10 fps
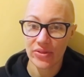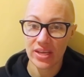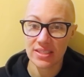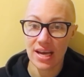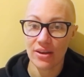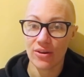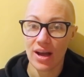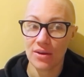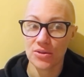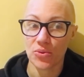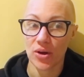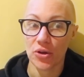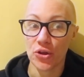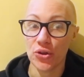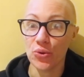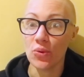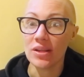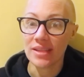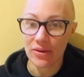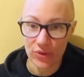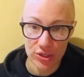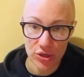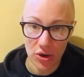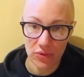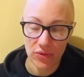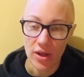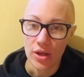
things at your house where you will never starve